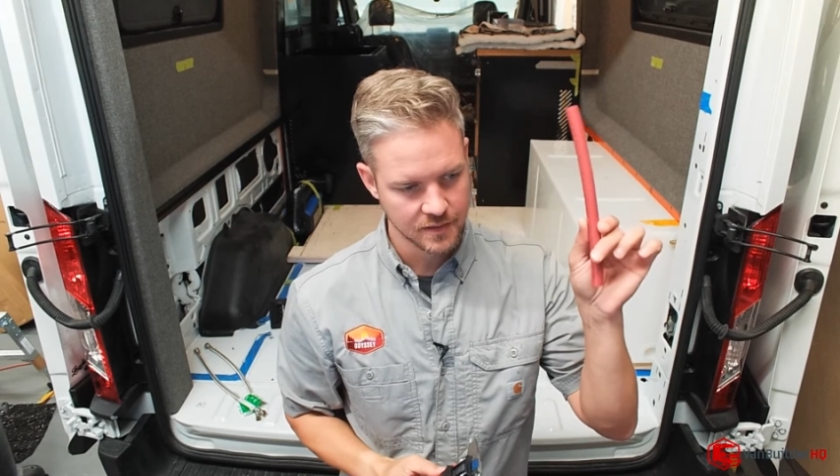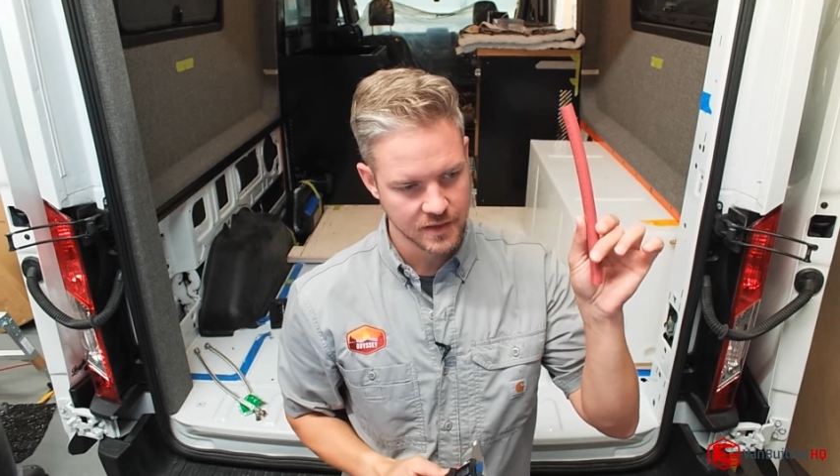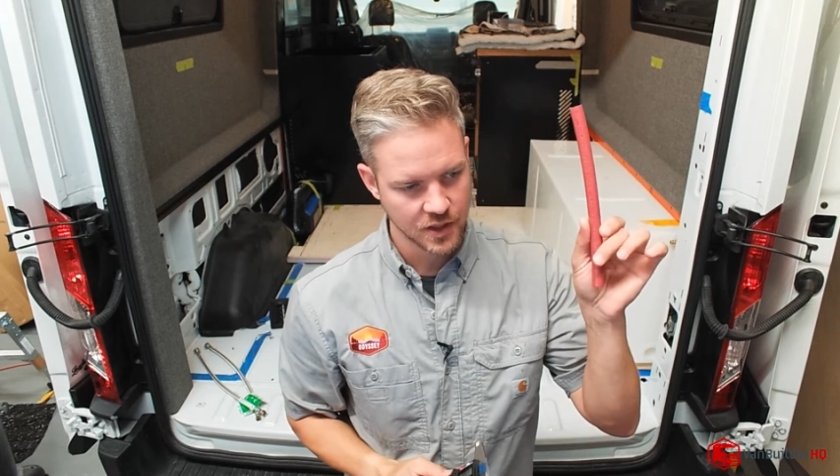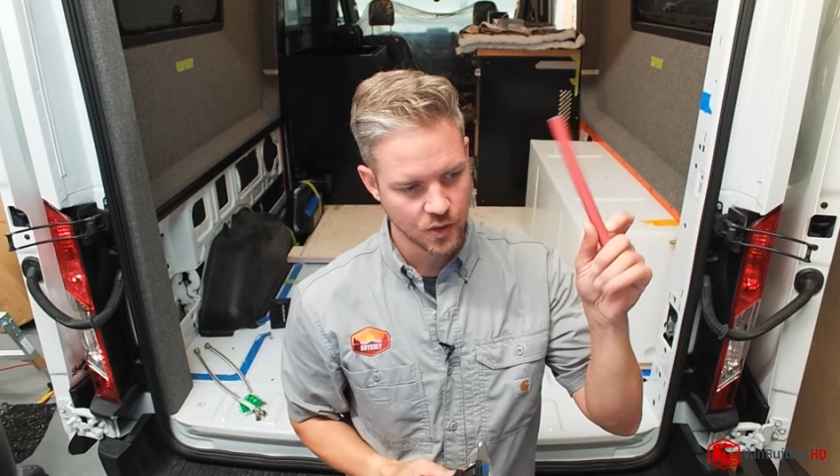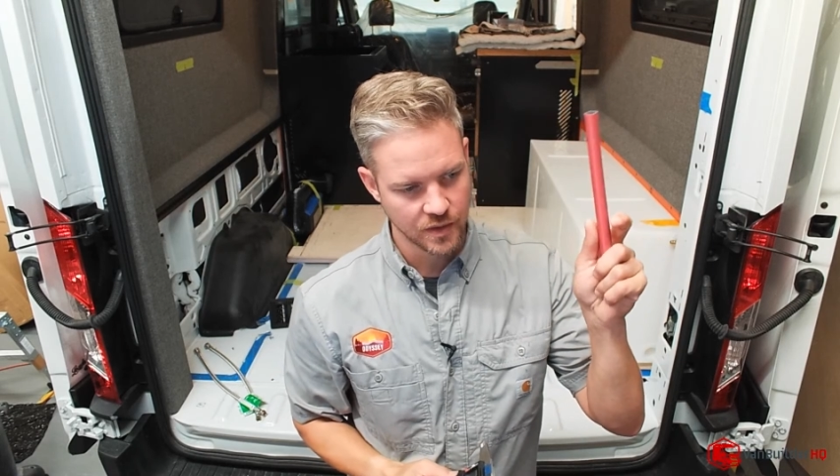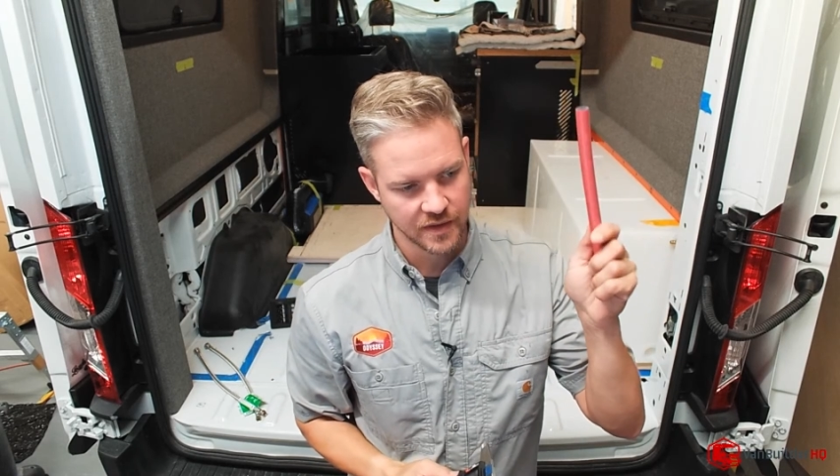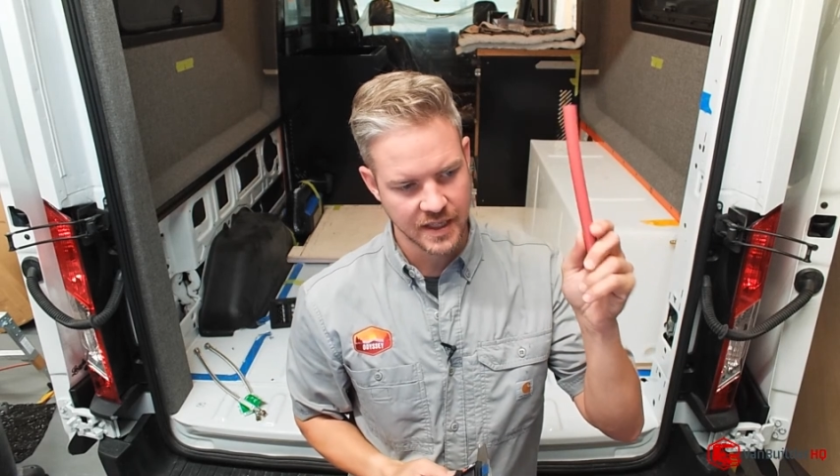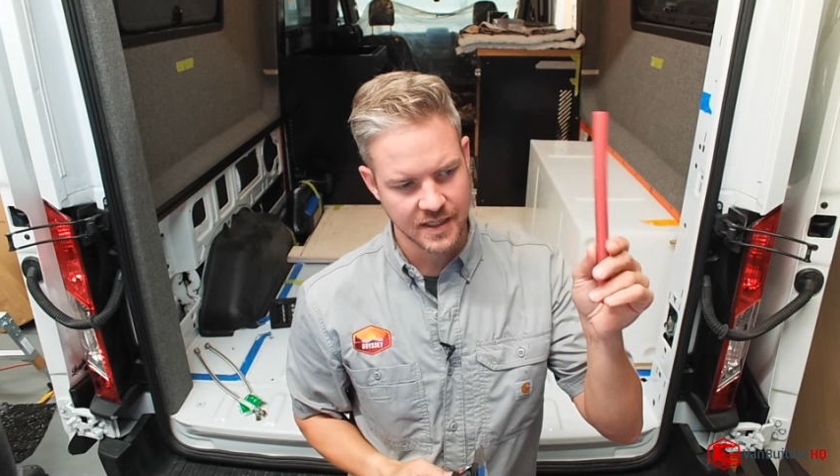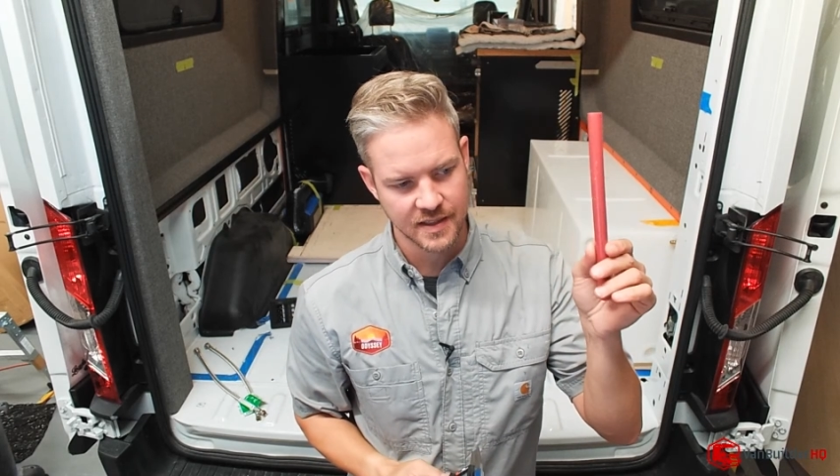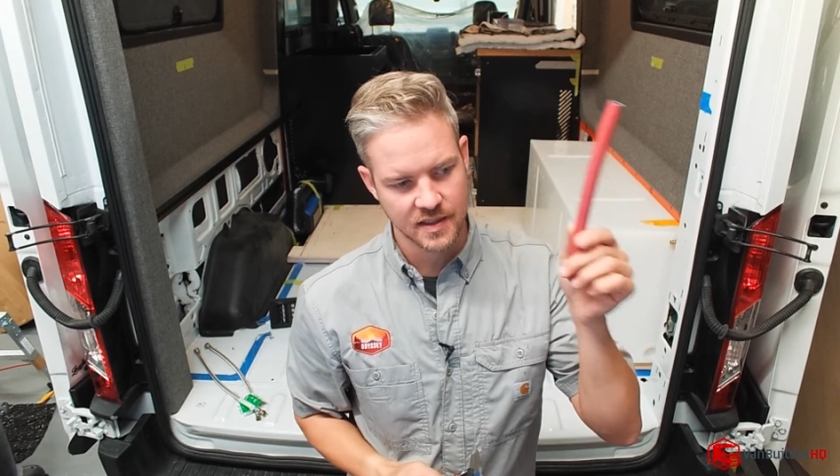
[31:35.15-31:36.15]
So
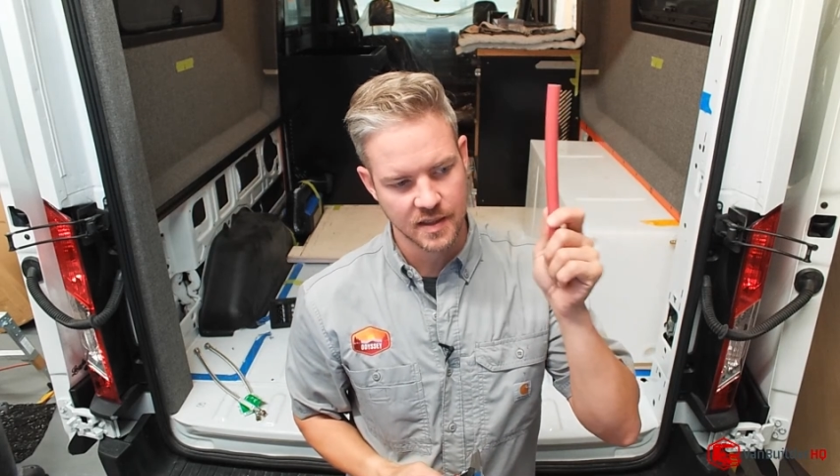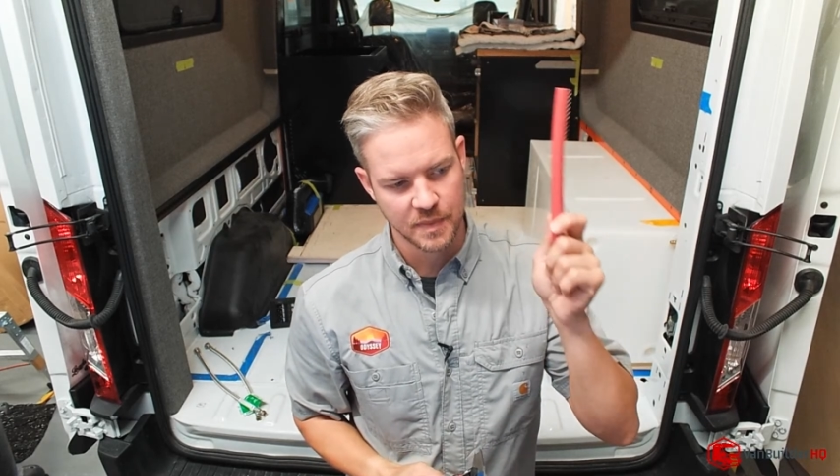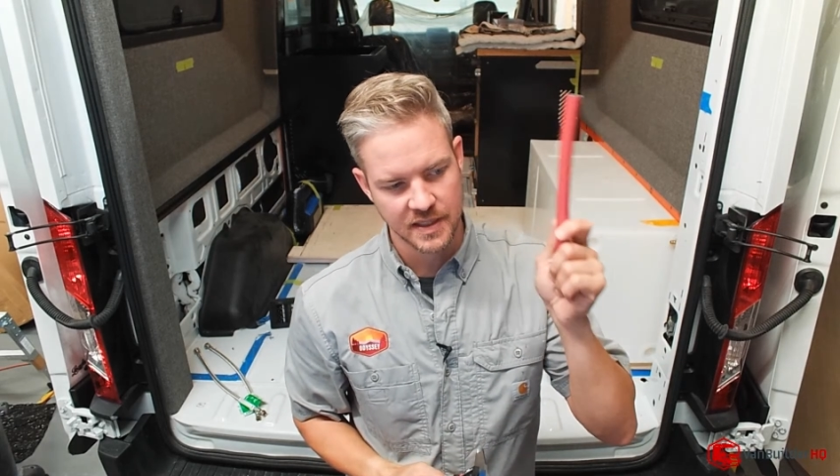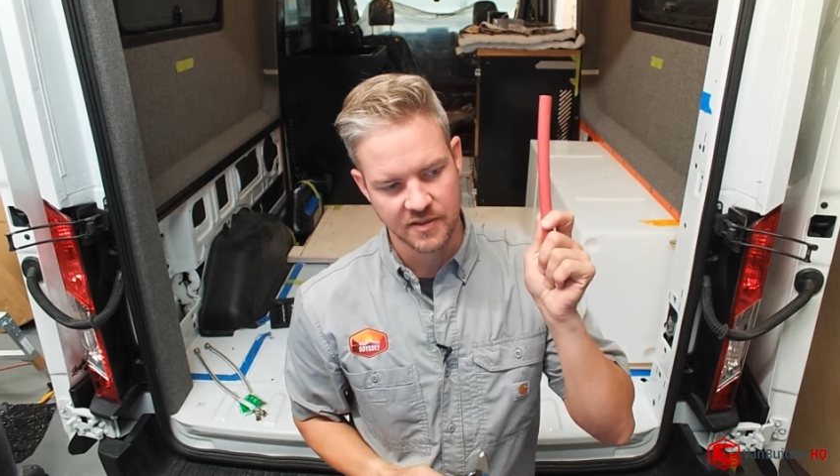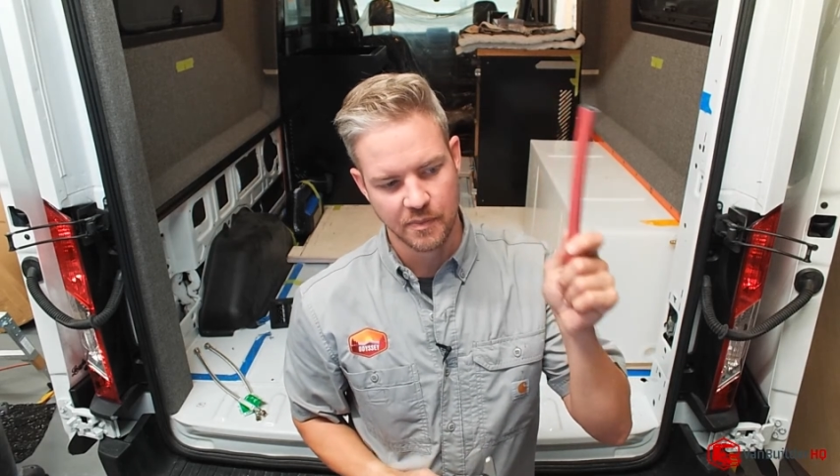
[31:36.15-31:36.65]
this is a piece